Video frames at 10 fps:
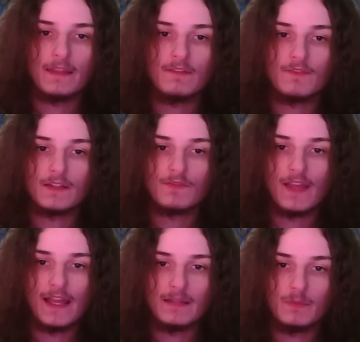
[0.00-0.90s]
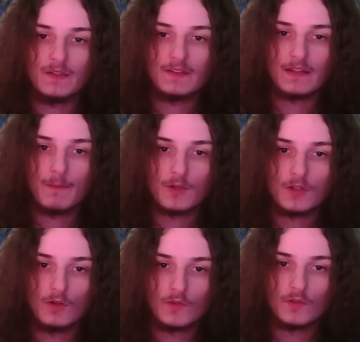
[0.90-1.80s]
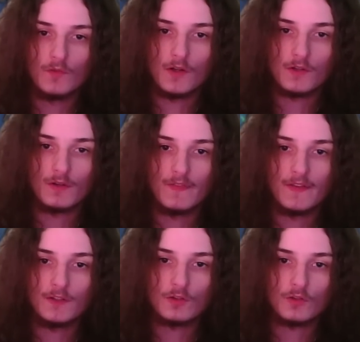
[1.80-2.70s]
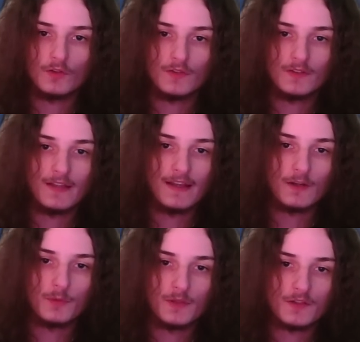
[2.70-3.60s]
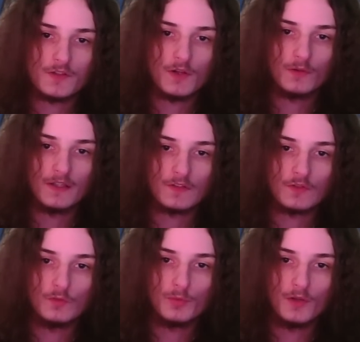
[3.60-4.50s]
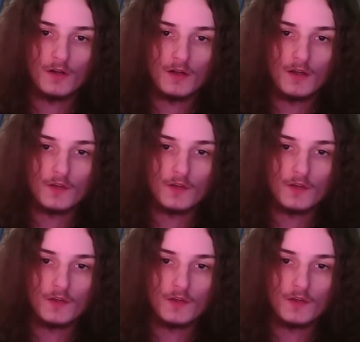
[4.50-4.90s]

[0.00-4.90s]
even if the enemies come close to Volcra, they're not going to attack her because she only has 2 block.